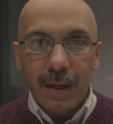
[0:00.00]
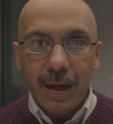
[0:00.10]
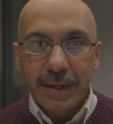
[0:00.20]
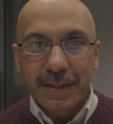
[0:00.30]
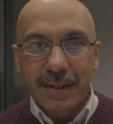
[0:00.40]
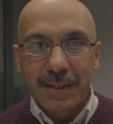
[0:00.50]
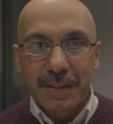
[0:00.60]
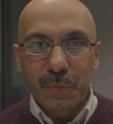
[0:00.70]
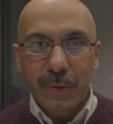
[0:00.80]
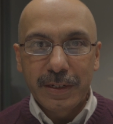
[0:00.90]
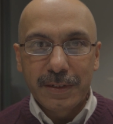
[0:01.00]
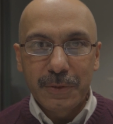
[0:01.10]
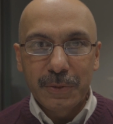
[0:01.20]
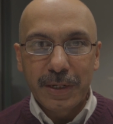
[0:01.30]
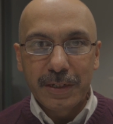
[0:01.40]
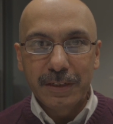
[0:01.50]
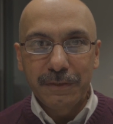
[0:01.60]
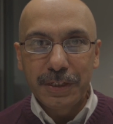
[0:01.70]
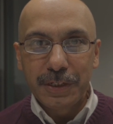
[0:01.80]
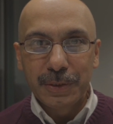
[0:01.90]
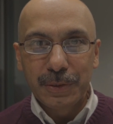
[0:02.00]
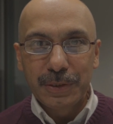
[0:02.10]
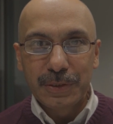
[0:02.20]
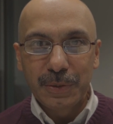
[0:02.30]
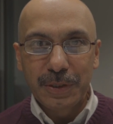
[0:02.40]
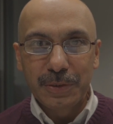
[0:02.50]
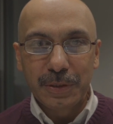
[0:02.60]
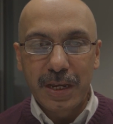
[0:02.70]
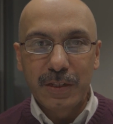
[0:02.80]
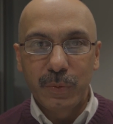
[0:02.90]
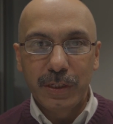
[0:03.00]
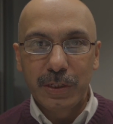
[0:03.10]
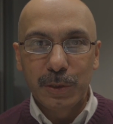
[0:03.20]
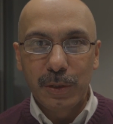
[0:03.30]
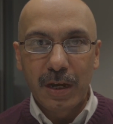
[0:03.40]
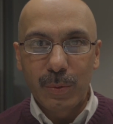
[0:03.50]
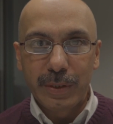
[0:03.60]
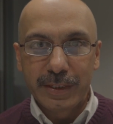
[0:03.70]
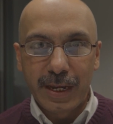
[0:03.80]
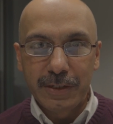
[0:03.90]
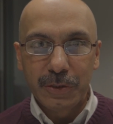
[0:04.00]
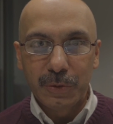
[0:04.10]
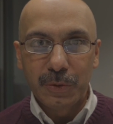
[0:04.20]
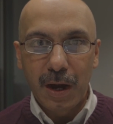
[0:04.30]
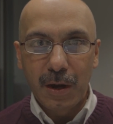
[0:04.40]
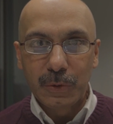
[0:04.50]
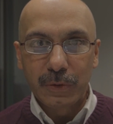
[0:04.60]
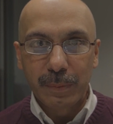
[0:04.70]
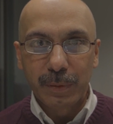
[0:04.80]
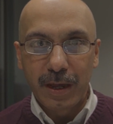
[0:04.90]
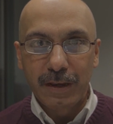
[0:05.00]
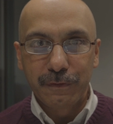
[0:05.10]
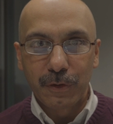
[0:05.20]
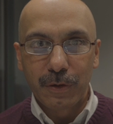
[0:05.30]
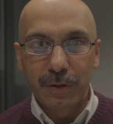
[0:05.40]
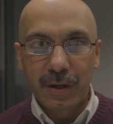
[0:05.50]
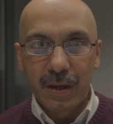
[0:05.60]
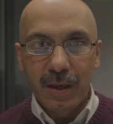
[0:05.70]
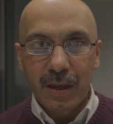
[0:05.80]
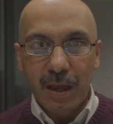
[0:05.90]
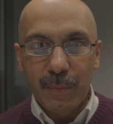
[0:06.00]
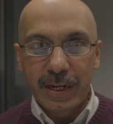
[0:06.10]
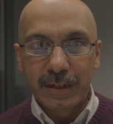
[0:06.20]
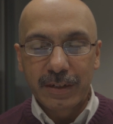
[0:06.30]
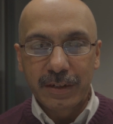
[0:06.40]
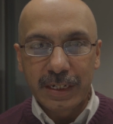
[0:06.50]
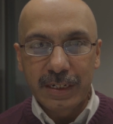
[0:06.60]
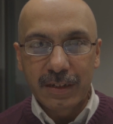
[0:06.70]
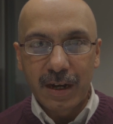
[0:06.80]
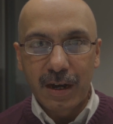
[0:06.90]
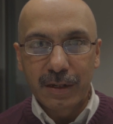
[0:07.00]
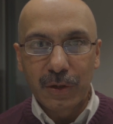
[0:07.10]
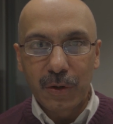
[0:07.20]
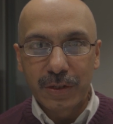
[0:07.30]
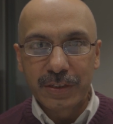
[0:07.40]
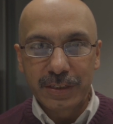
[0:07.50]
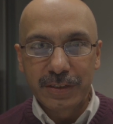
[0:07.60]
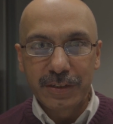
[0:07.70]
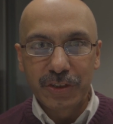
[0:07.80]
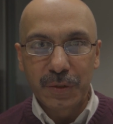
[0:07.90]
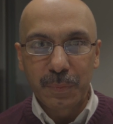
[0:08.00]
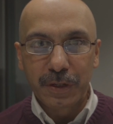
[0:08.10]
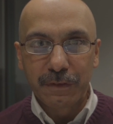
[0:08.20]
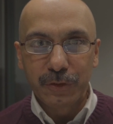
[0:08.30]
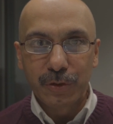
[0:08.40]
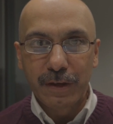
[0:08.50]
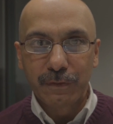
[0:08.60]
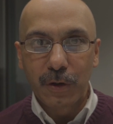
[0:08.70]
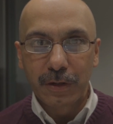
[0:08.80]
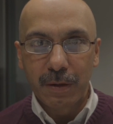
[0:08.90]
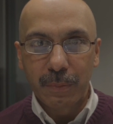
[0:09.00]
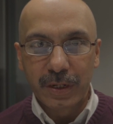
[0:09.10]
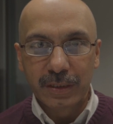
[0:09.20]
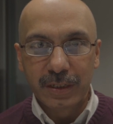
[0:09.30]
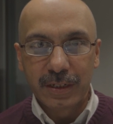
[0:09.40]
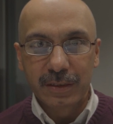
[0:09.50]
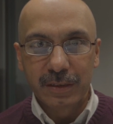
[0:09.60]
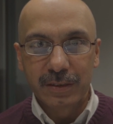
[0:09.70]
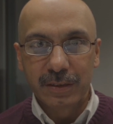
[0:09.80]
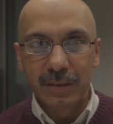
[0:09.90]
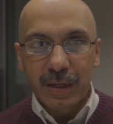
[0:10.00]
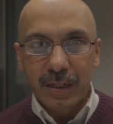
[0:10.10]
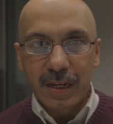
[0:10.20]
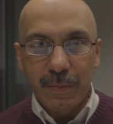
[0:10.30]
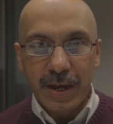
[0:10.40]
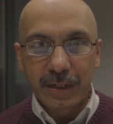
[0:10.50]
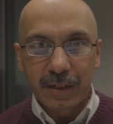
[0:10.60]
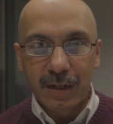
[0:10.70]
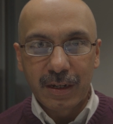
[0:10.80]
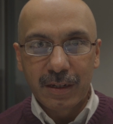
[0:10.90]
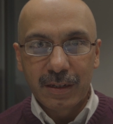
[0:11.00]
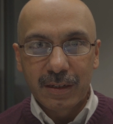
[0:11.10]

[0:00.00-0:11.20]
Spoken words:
Hi guys, welcome to another video. So in today's video, I will tell you how to apply for American green card or citizenship if you have got a brother and sister in America.